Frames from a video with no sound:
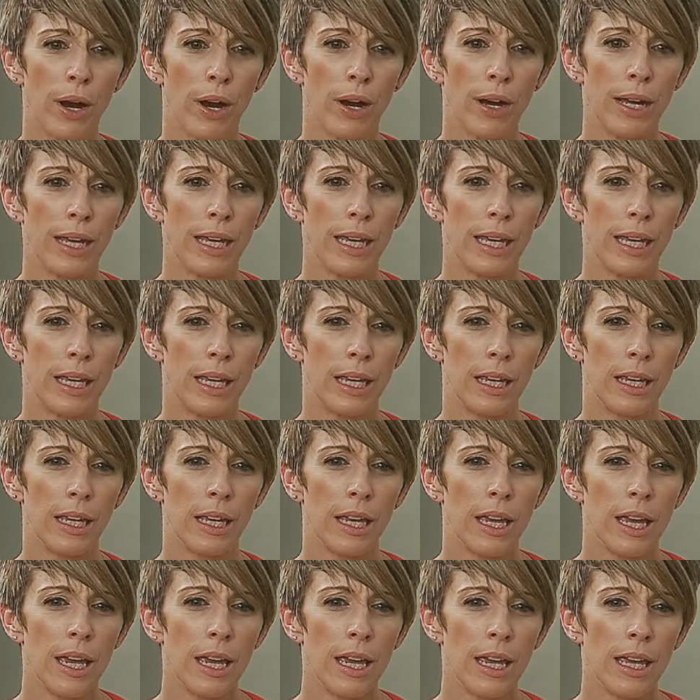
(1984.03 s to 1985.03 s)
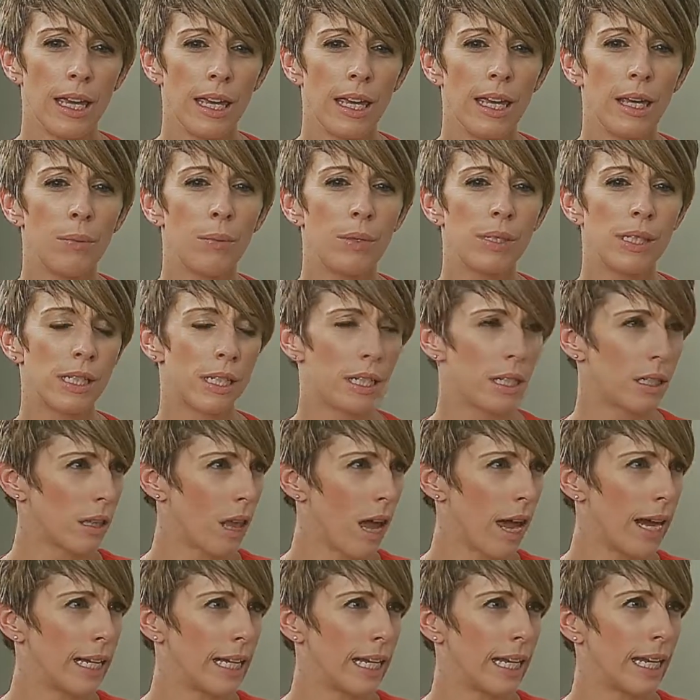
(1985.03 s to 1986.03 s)
he was
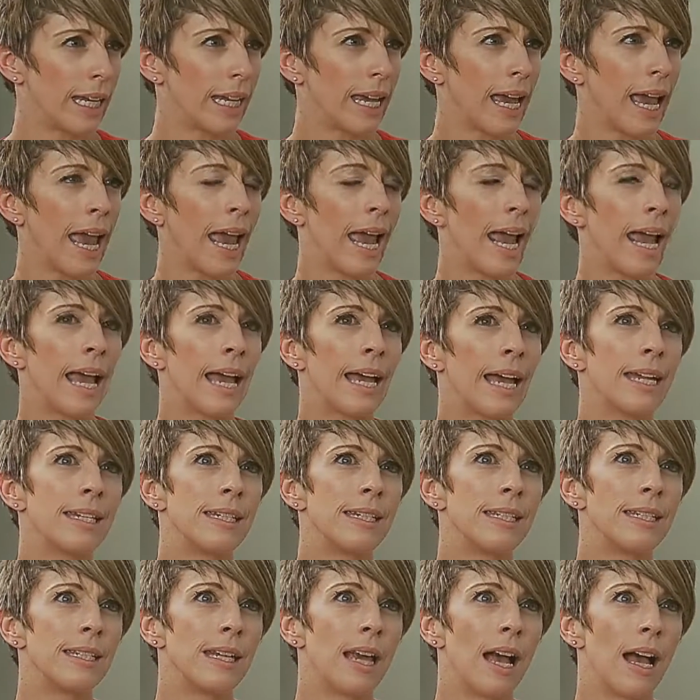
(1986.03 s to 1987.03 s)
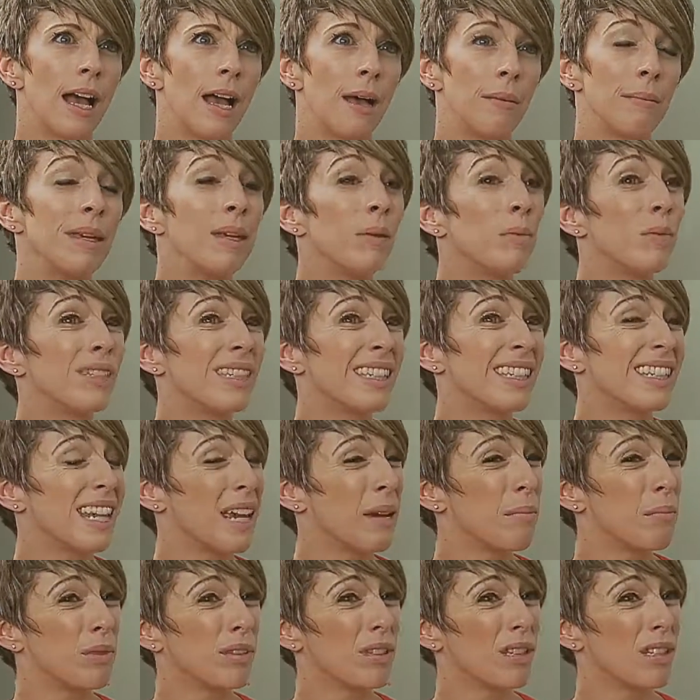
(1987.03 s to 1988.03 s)
declining, and he wasn't
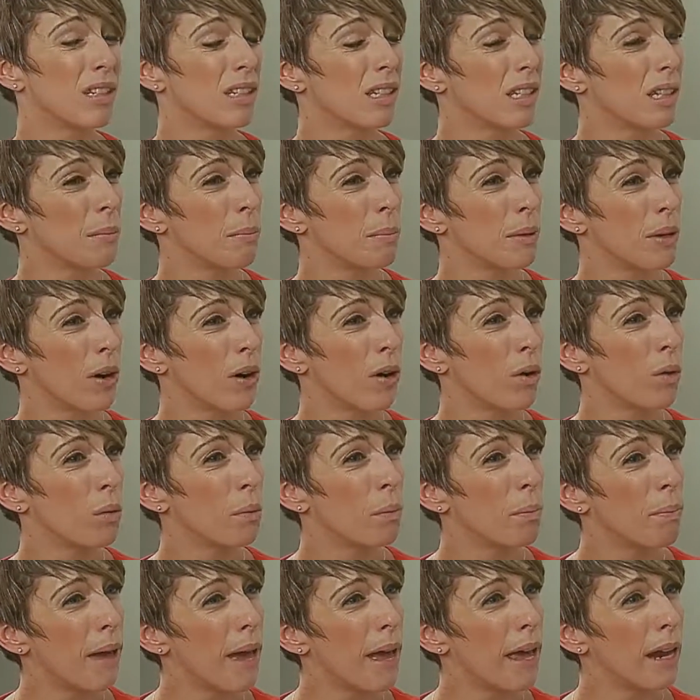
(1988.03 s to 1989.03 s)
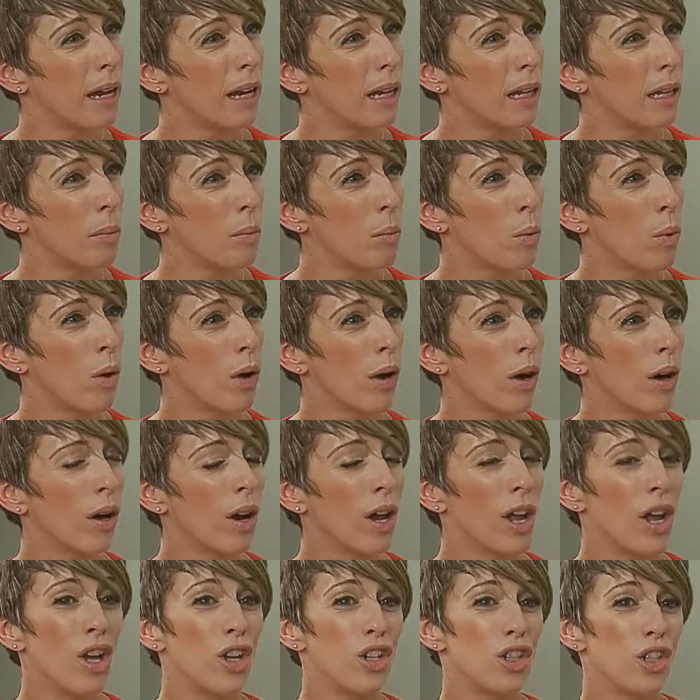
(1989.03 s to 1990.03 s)
able to sleep in our own bed anymore.
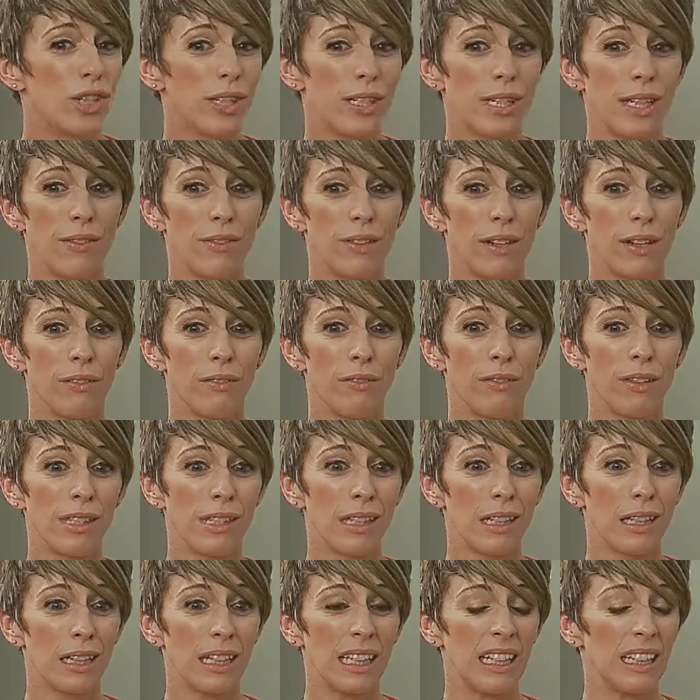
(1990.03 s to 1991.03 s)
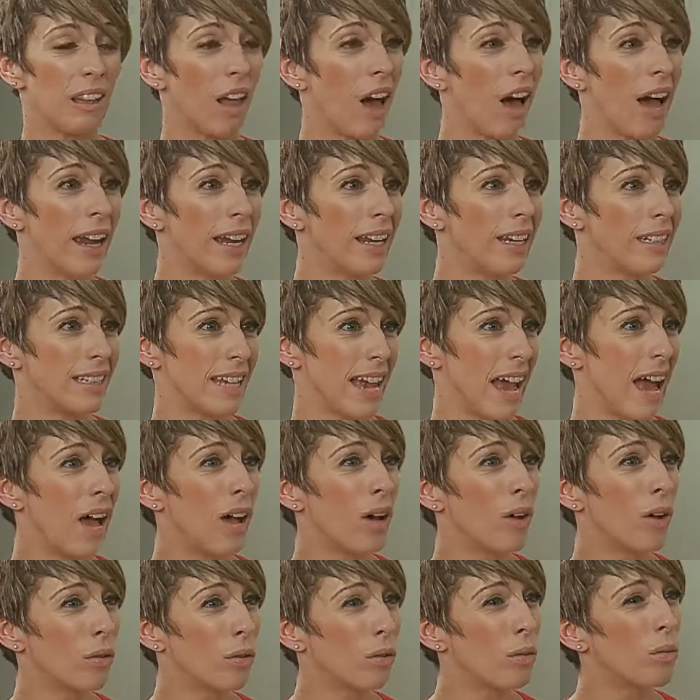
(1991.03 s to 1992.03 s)
Just even physically lying
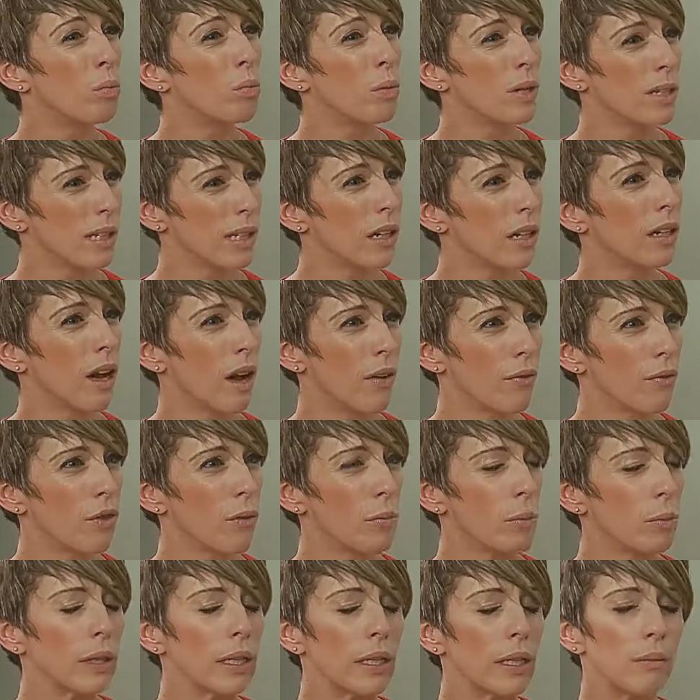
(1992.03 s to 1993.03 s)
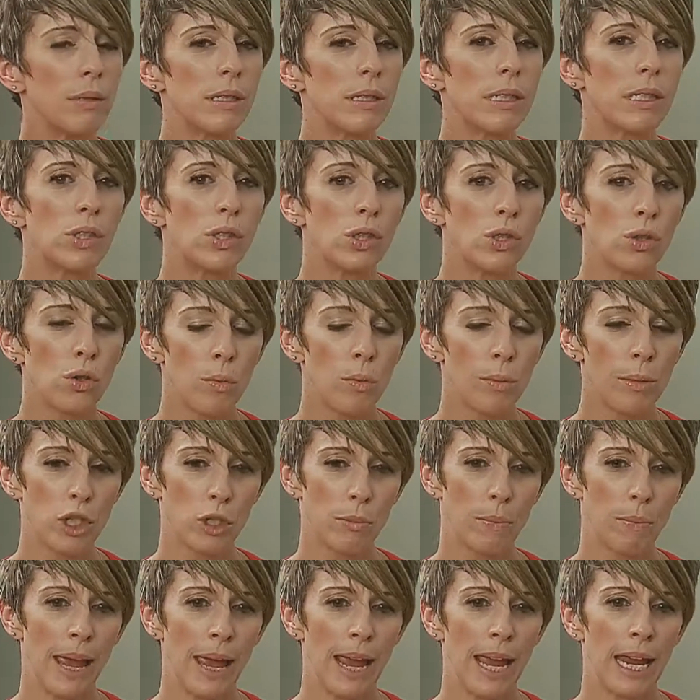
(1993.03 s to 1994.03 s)
down was uncomfortable. He was in so much
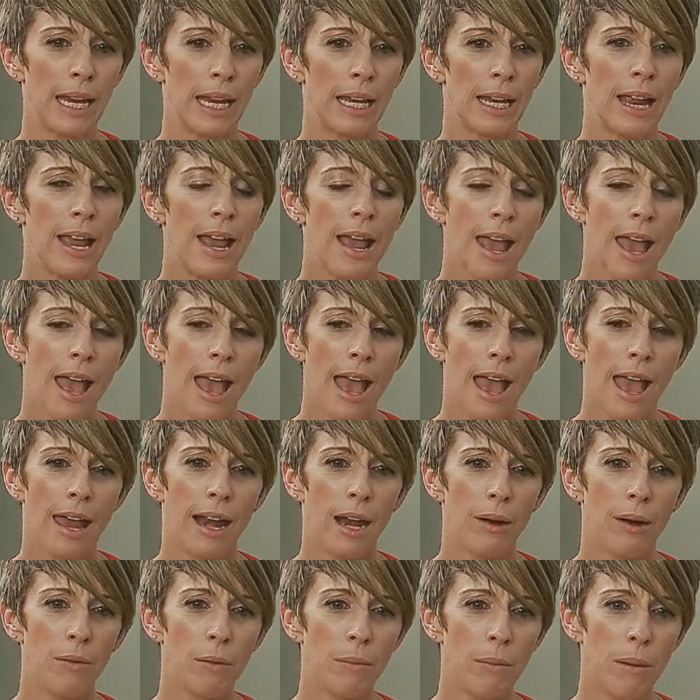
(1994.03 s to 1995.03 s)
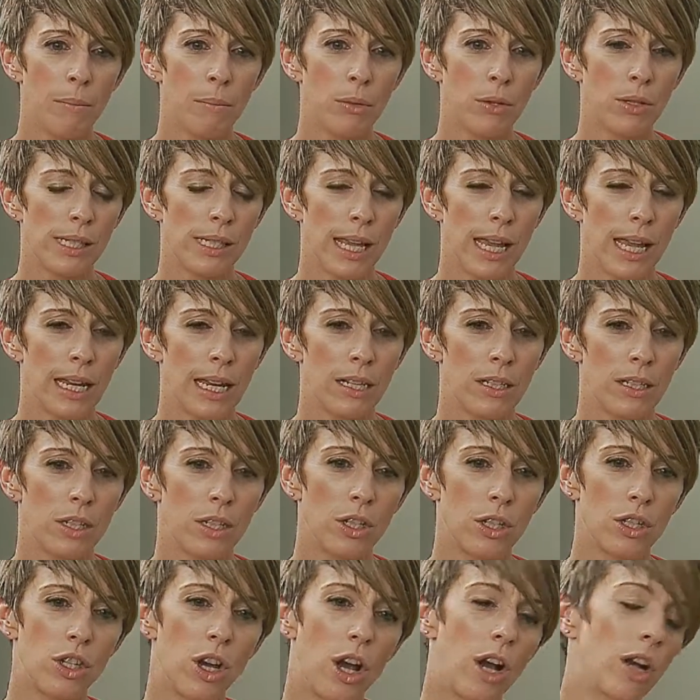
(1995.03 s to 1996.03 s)
pain. And I remember saying to the
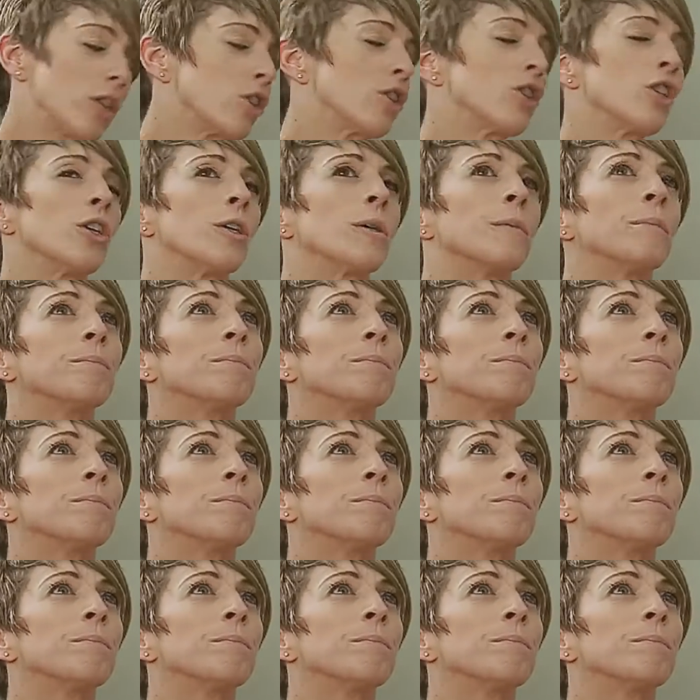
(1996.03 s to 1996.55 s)
doctor,